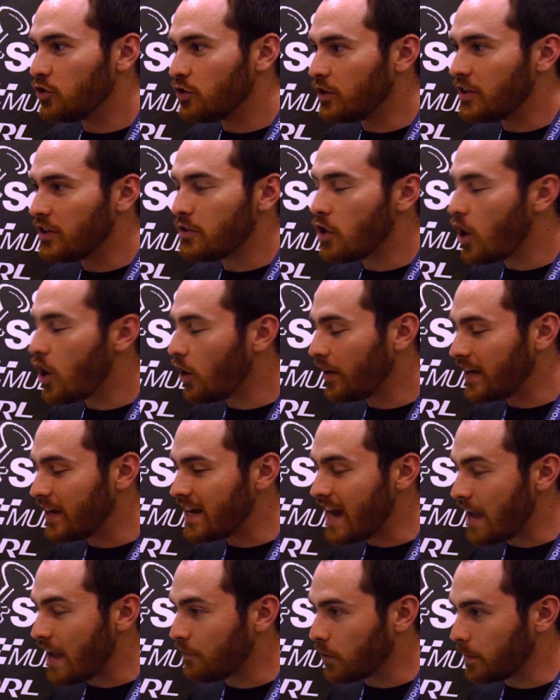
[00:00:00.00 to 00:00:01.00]
no,
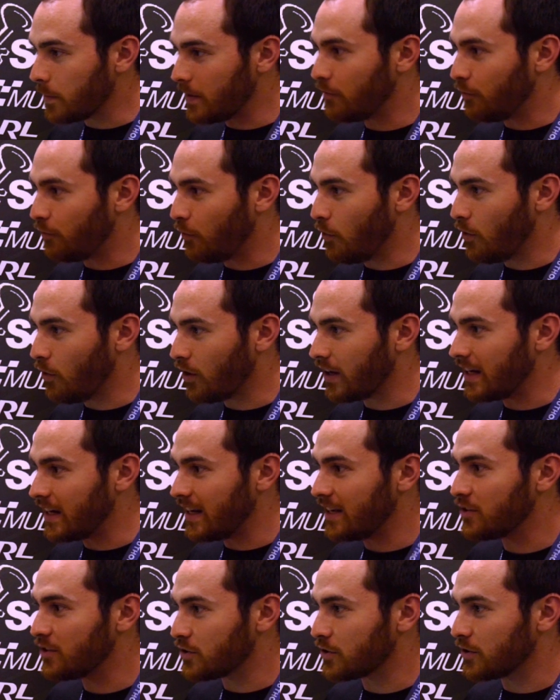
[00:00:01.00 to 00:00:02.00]
never before in
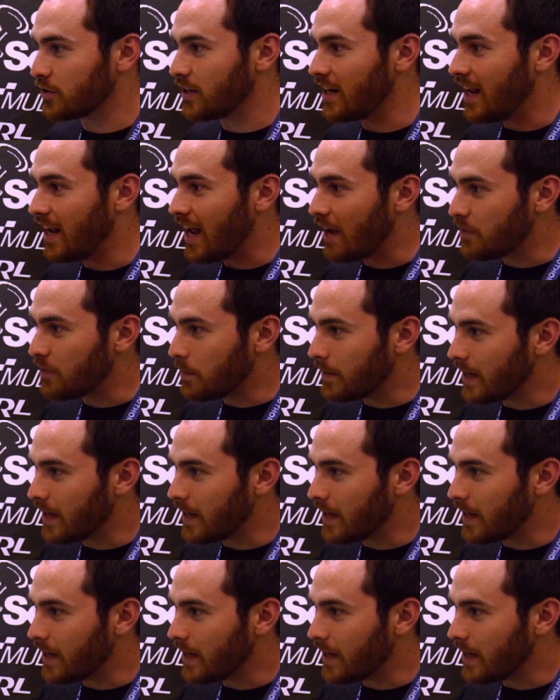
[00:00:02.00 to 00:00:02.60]
history have you